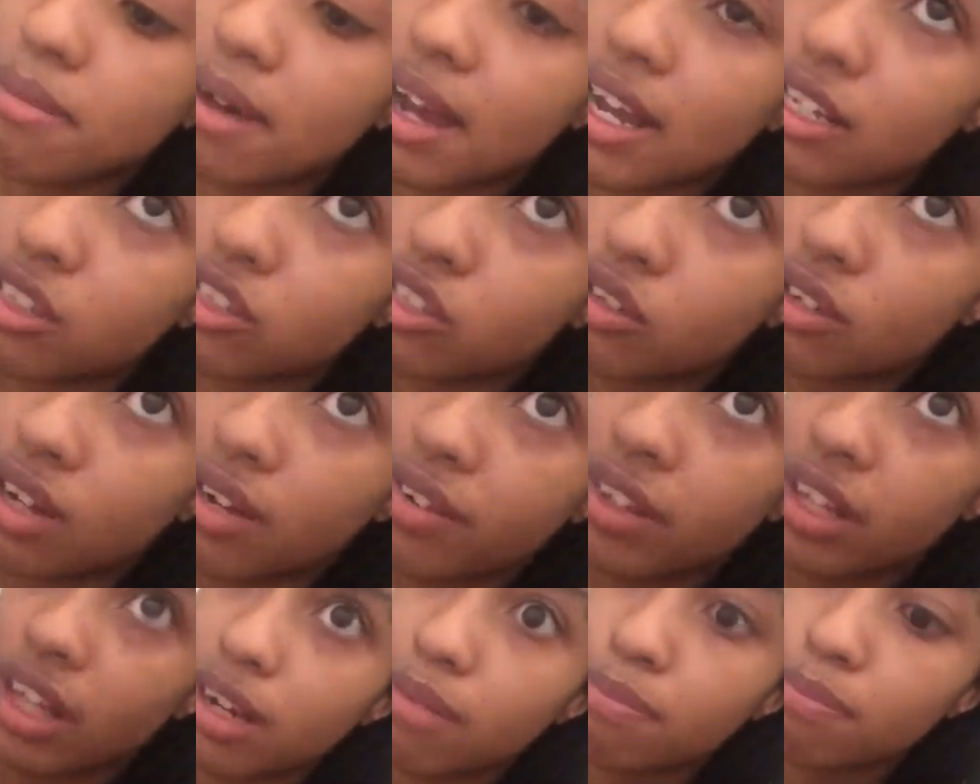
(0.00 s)
I do have a
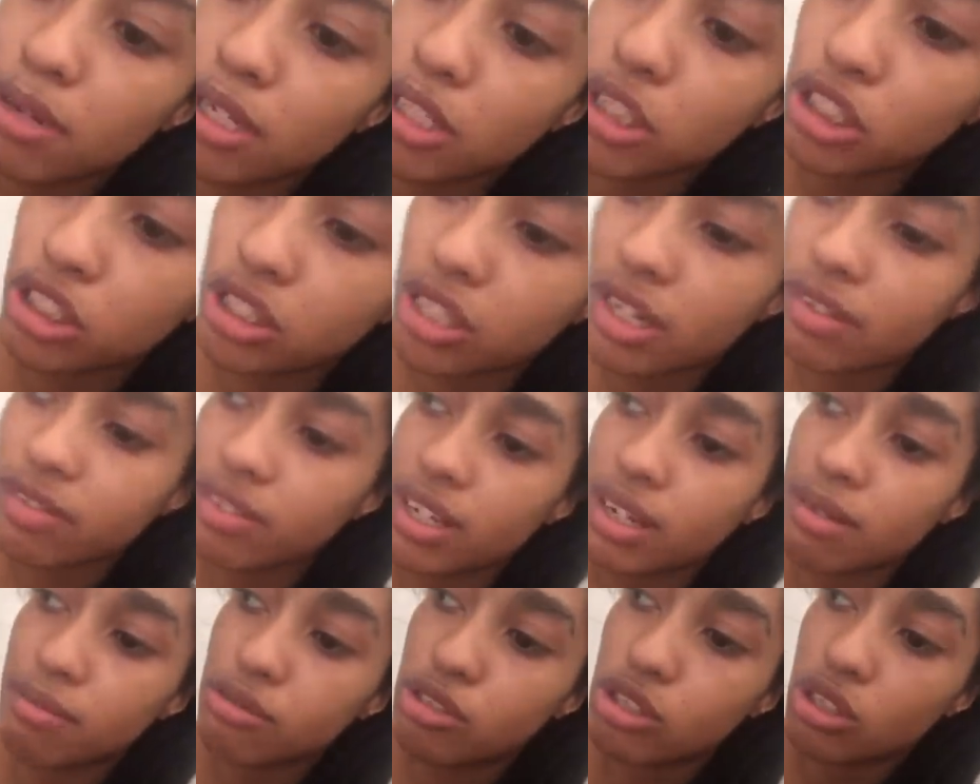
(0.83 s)
lot of pictures of
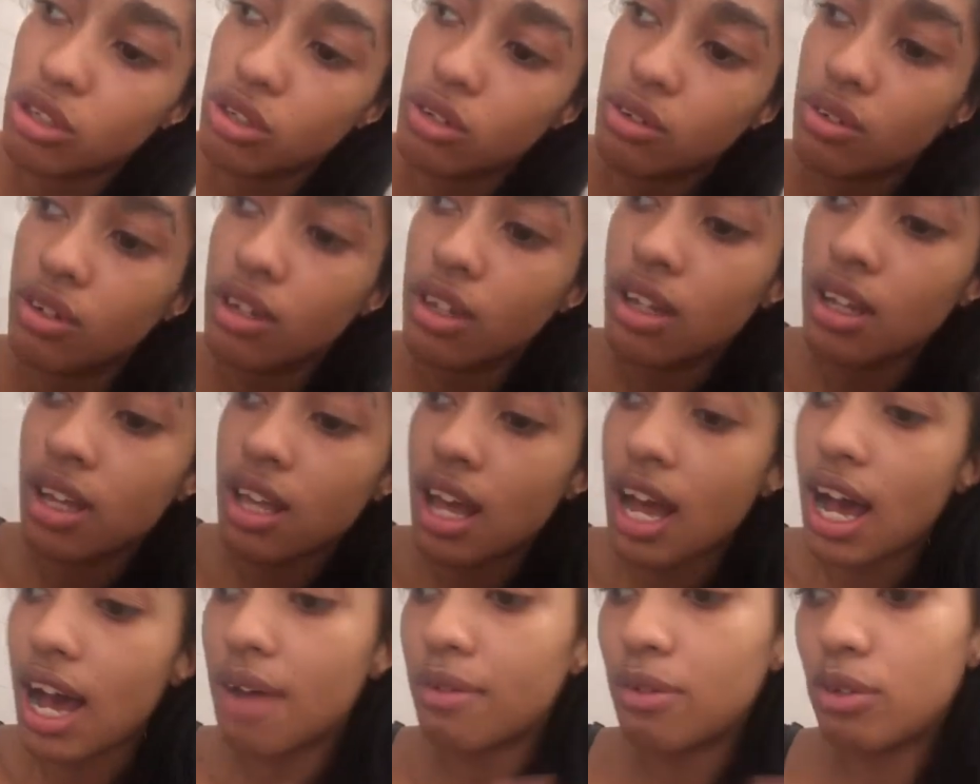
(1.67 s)
them, so
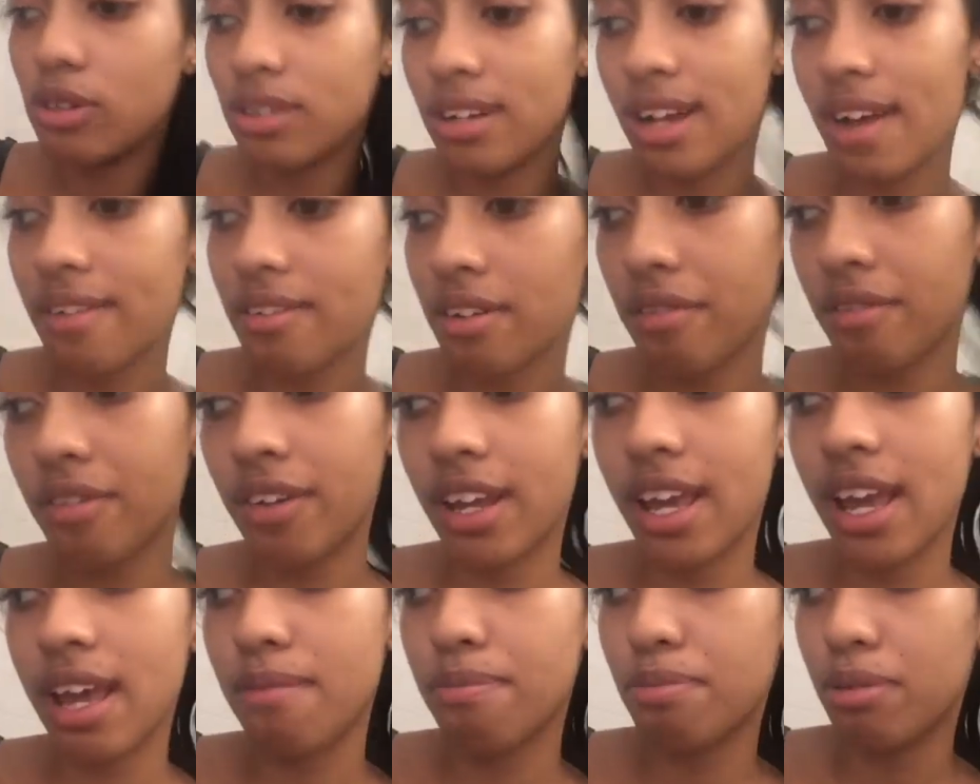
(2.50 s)
I will never
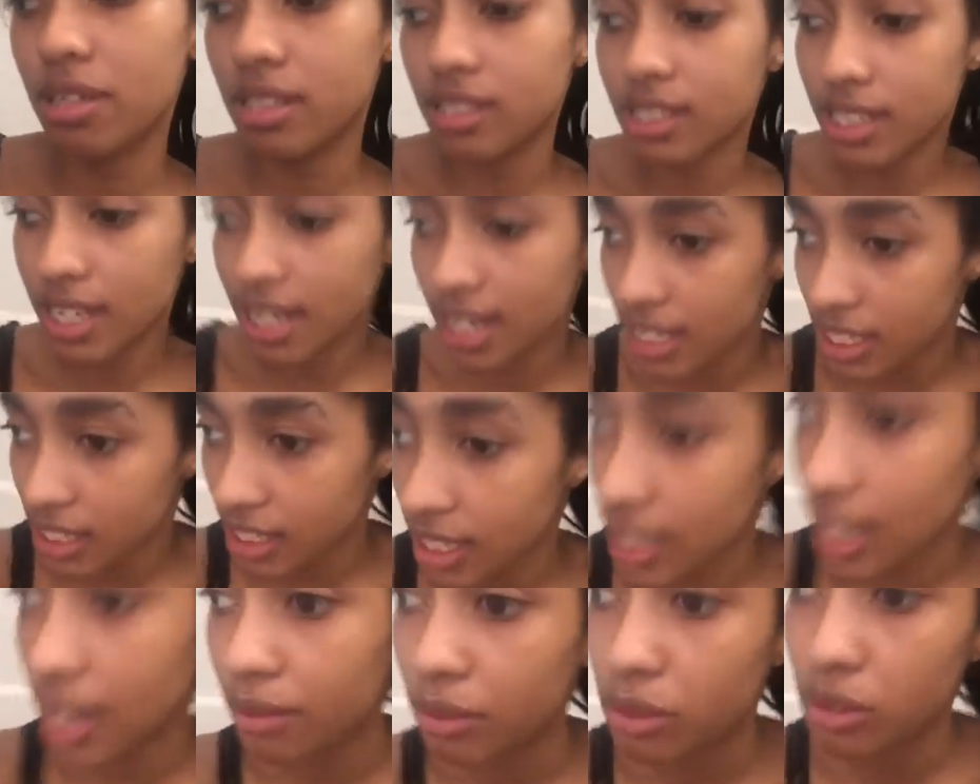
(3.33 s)
forget Princess,
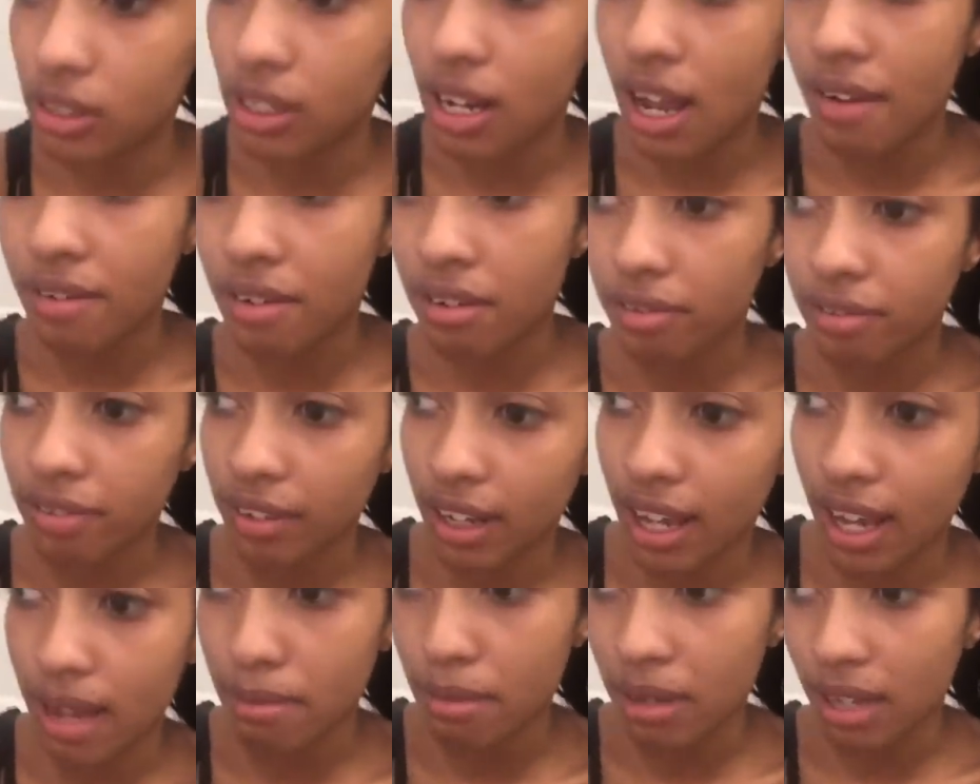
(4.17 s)
and I will never
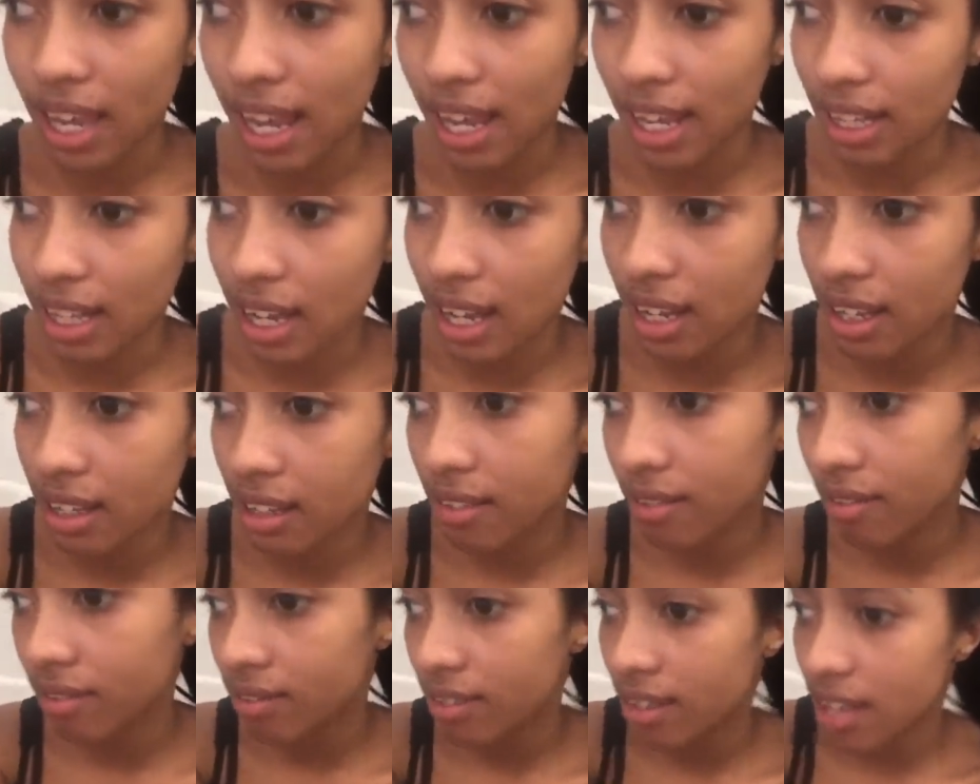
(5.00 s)
forget Michaela,
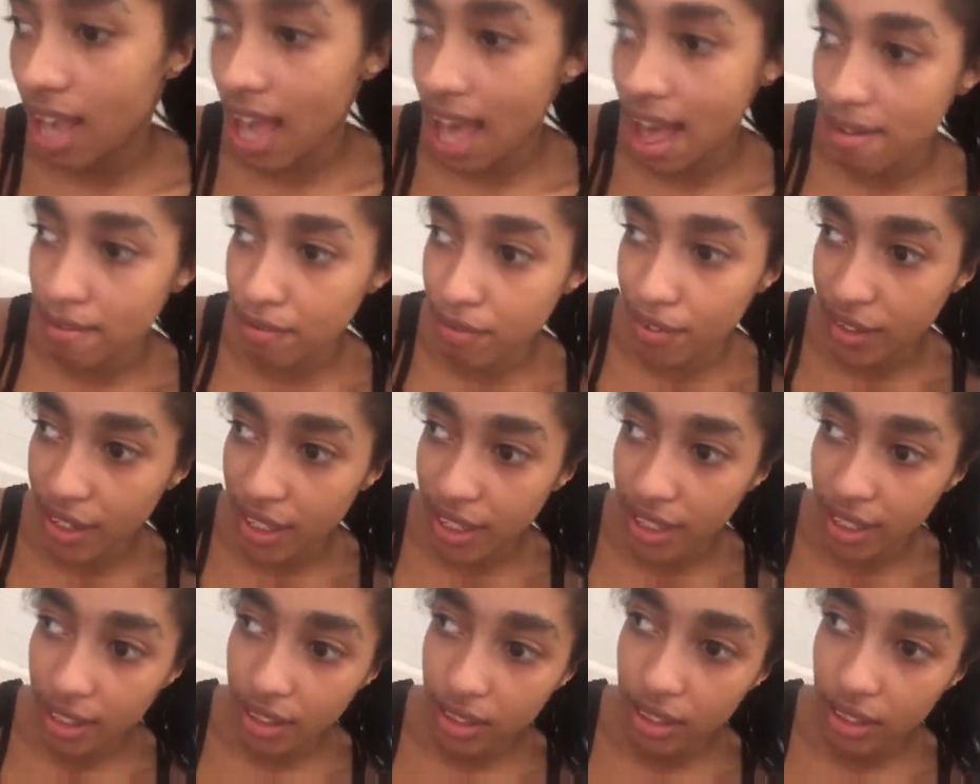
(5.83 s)
ever.